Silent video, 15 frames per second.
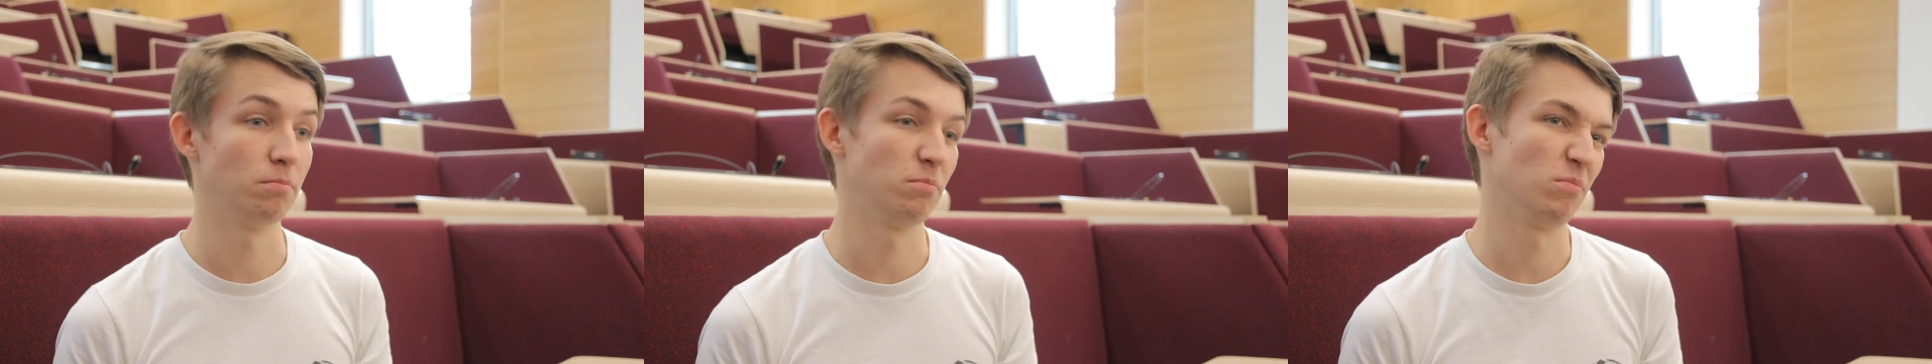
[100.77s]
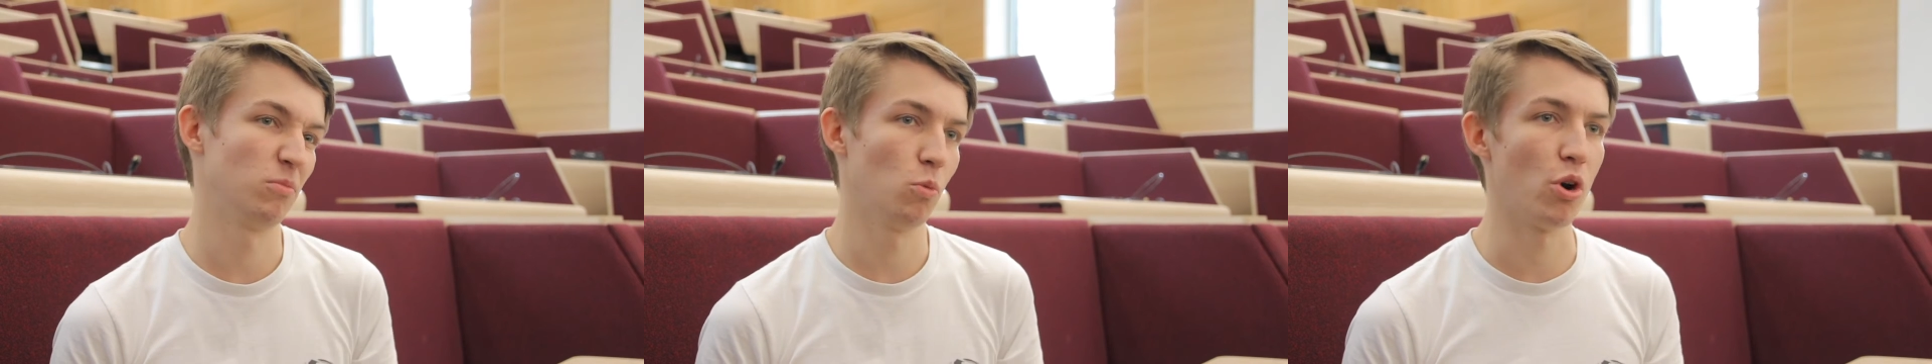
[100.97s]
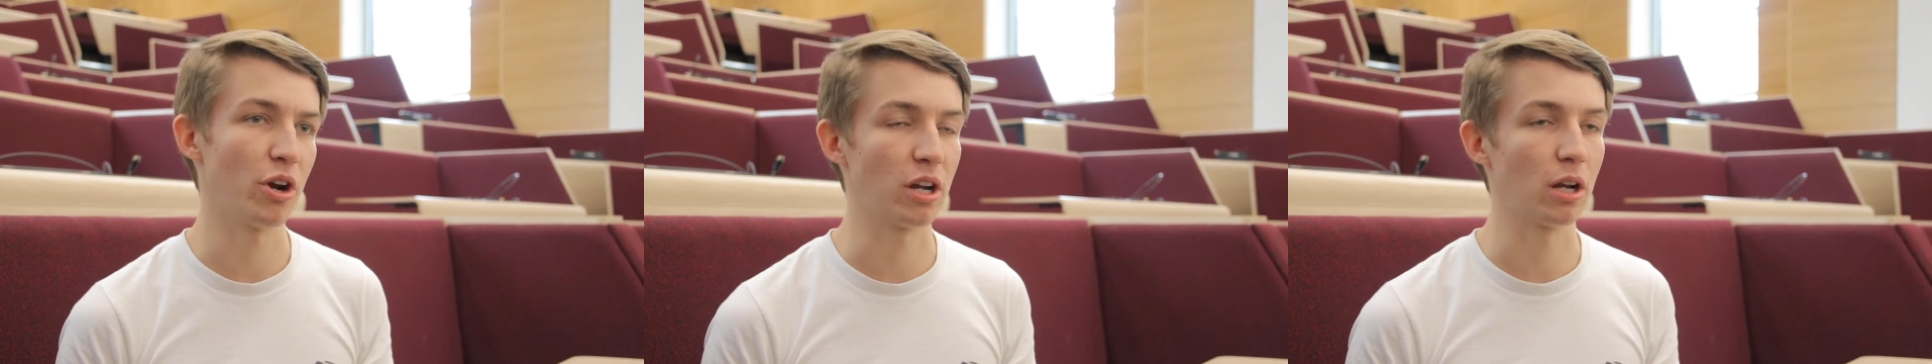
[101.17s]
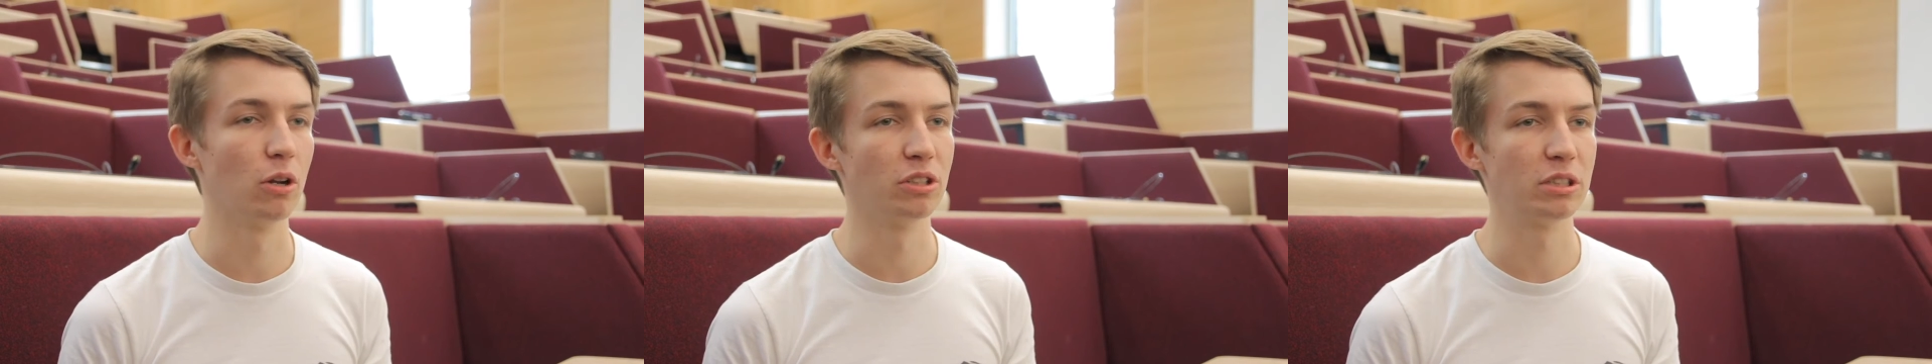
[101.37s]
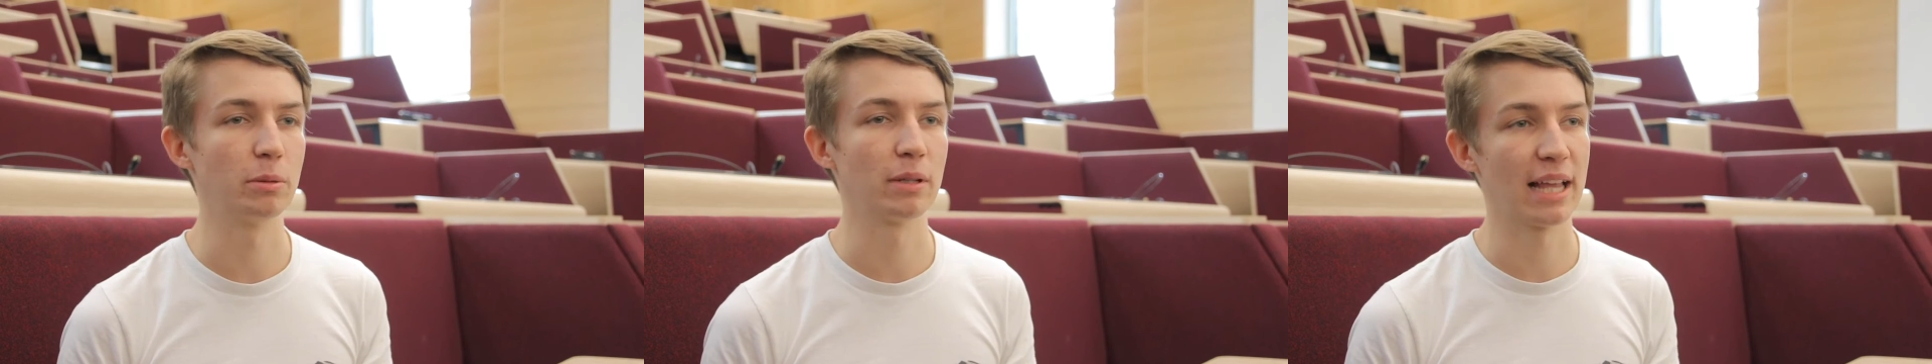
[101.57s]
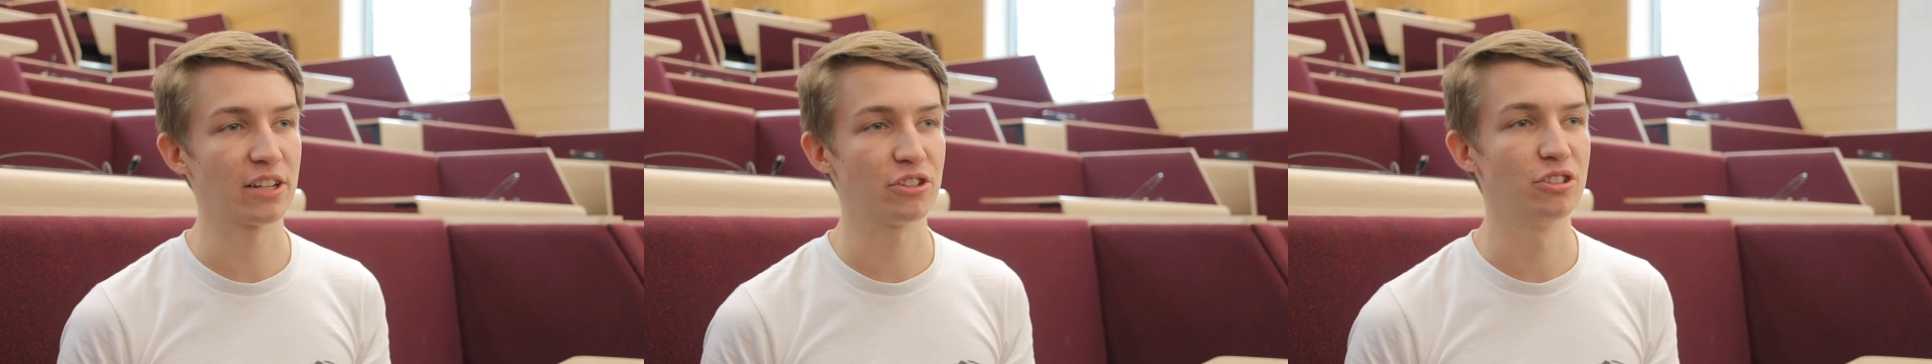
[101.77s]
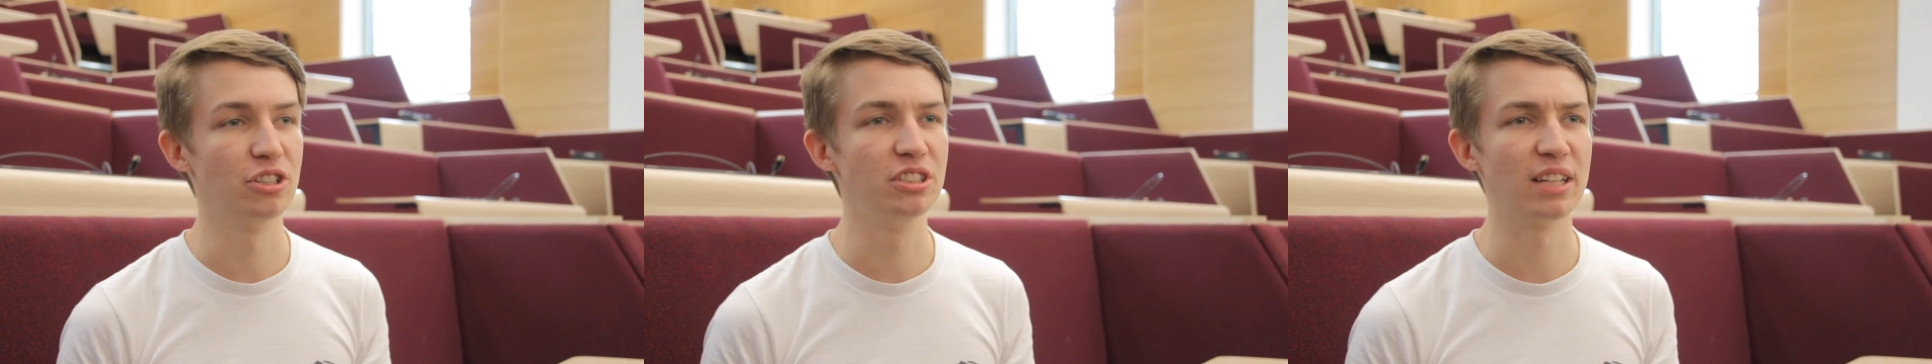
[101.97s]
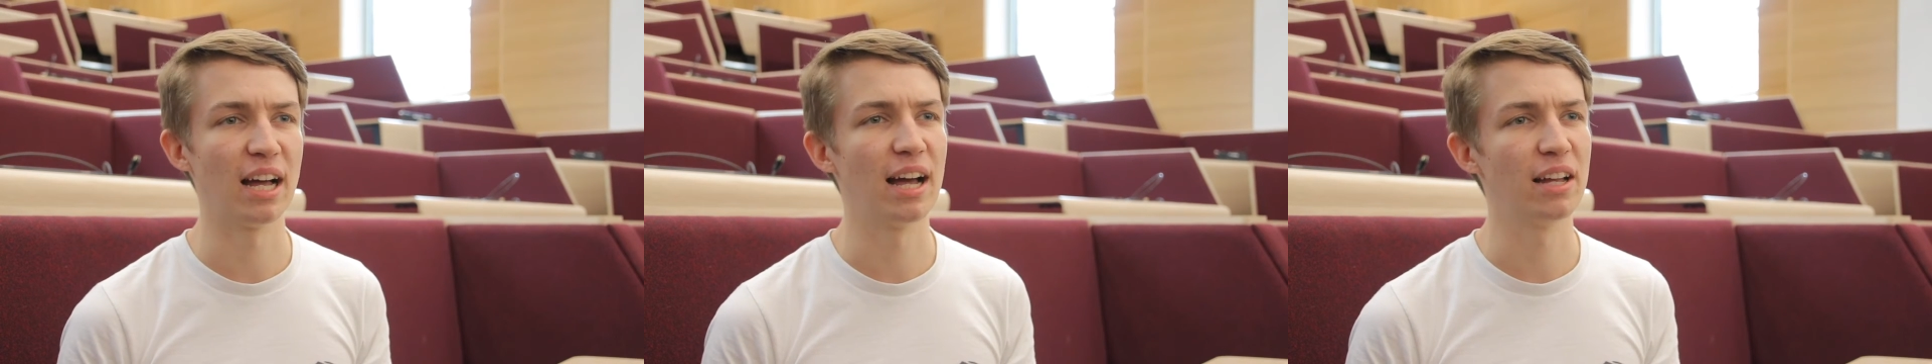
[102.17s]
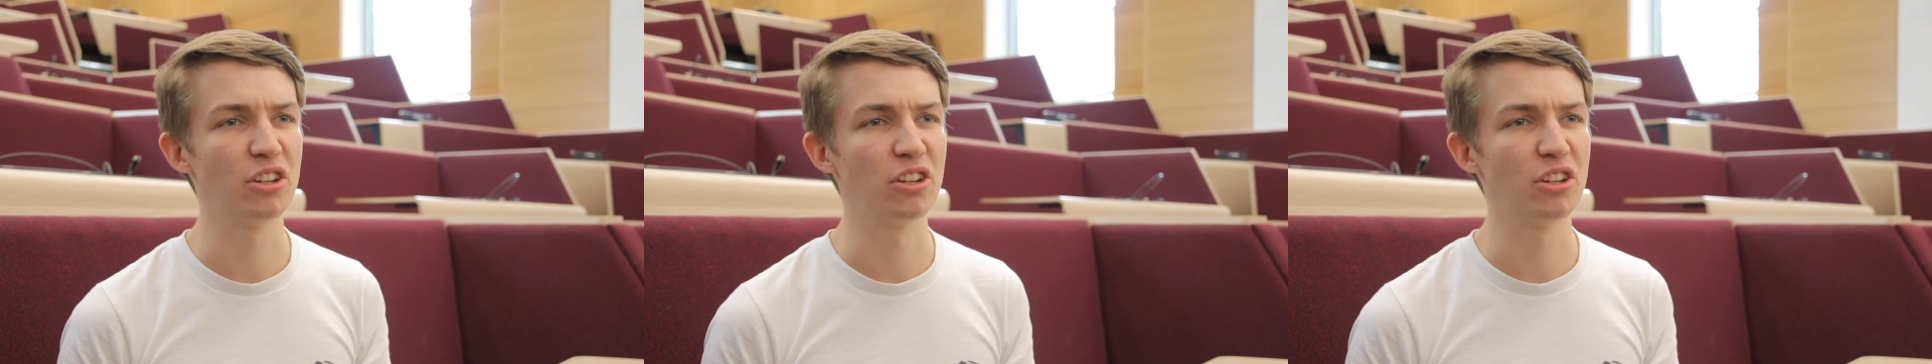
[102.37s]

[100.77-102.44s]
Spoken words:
working closely with lecturers and